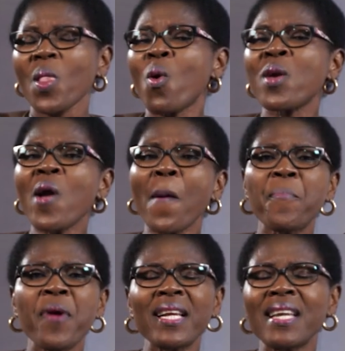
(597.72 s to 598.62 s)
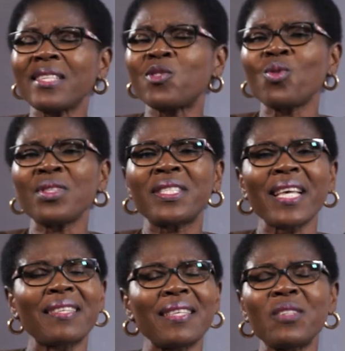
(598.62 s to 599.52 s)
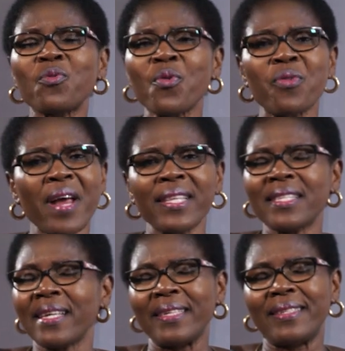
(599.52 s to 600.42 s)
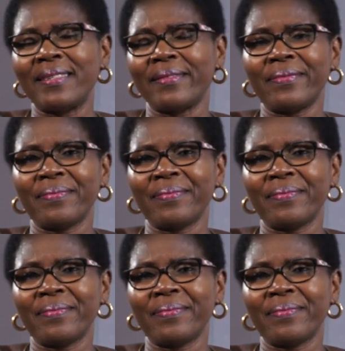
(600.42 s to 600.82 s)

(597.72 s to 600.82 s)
When you are pregnant, don't take things for granted.